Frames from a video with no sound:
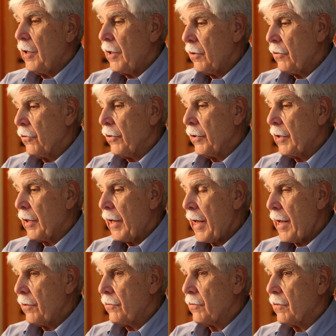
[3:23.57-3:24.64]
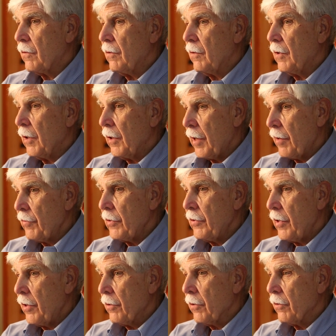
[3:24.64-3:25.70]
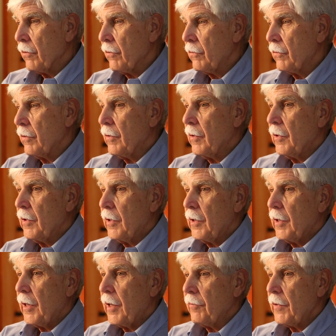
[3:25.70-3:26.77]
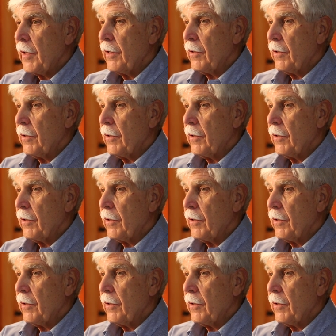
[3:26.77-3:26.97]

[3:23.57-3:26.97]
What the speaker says: And during the last 11 years, I've